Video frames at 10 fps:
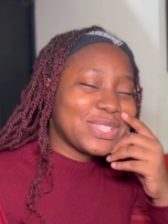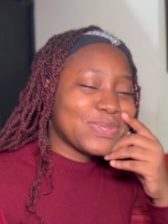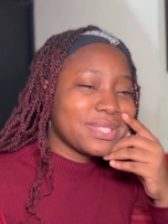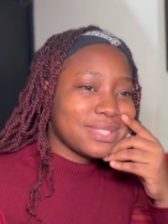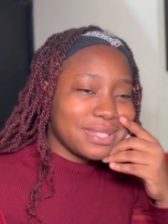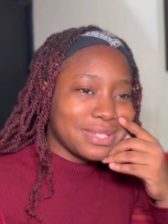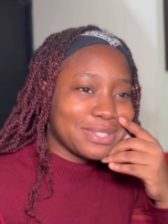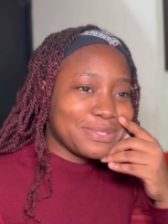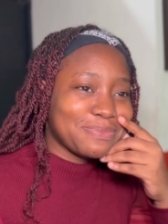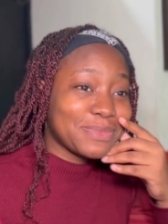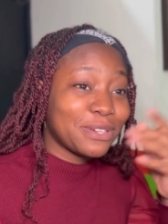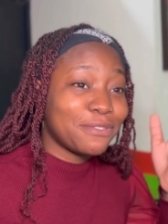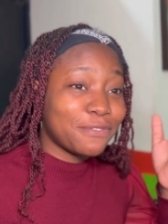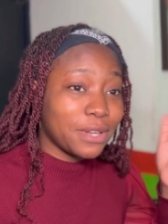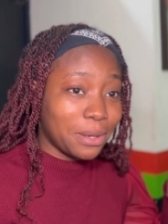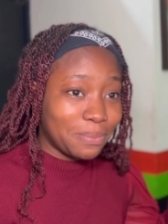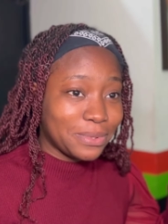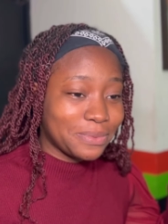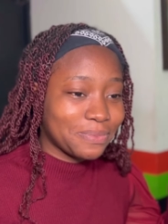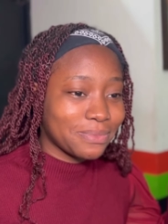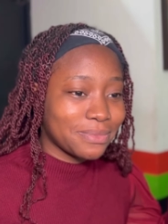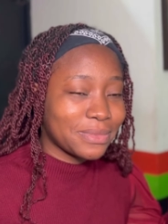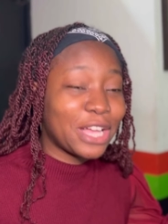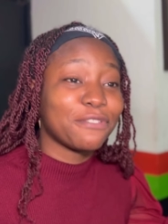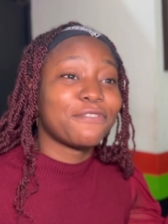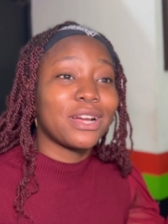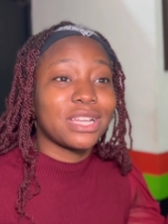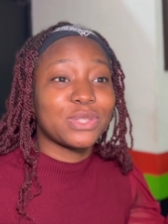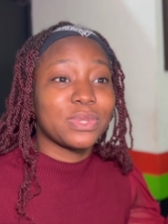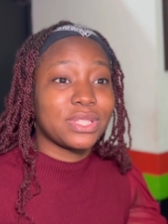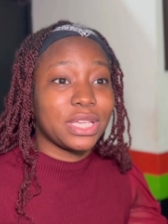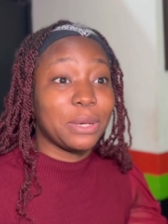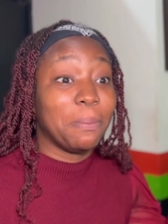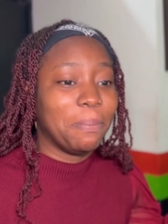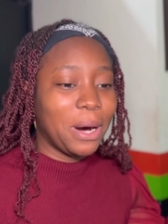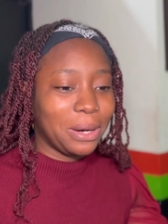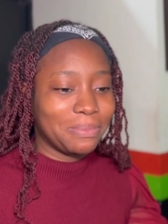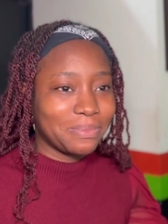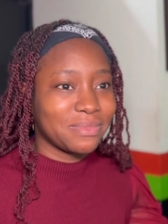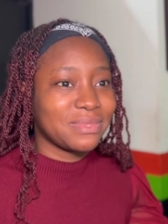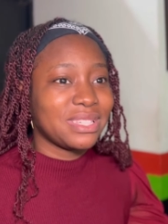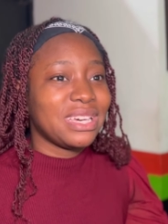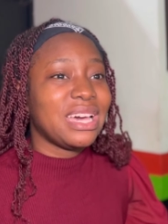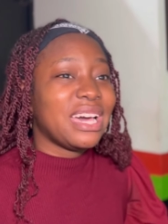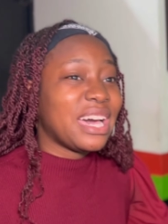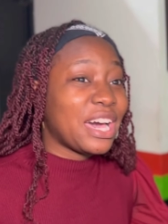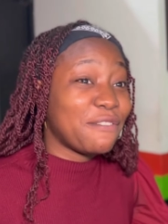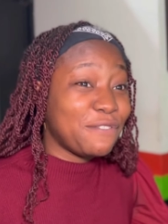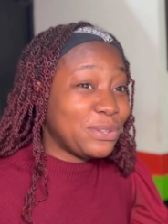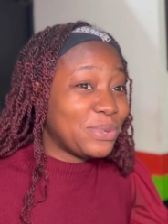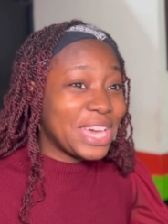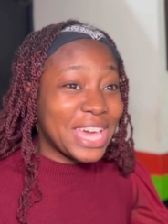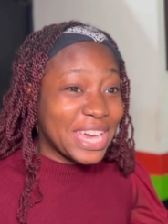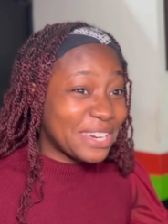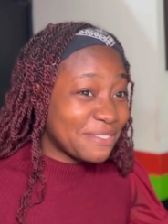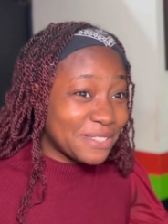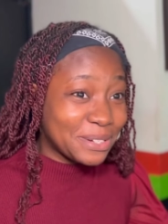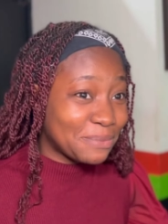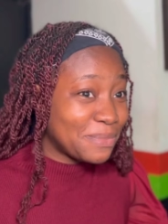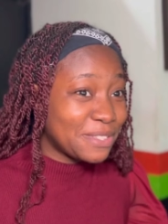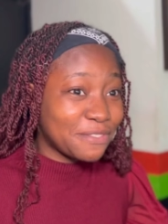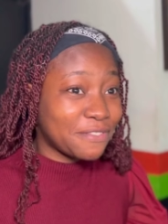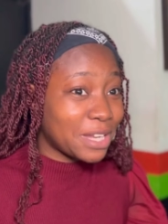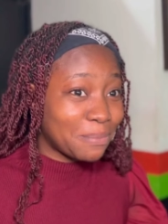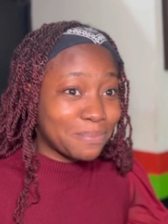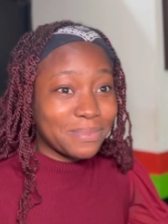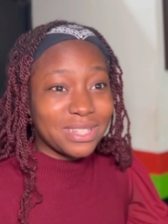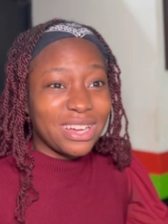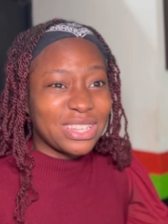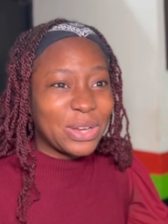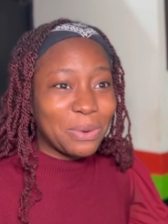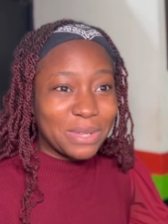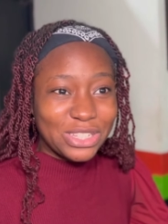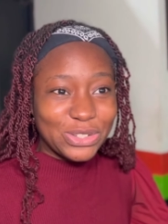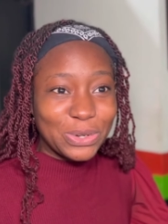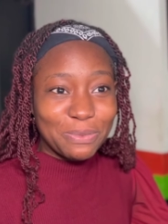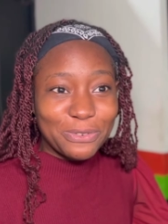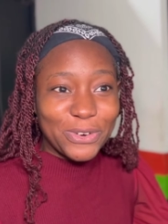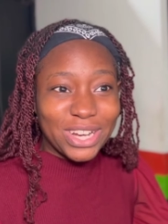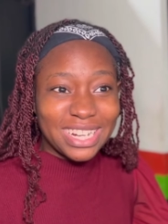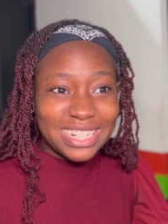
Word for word: would say, flop, and foreigners would say bomb. Have you ever been flopped on comedy show before?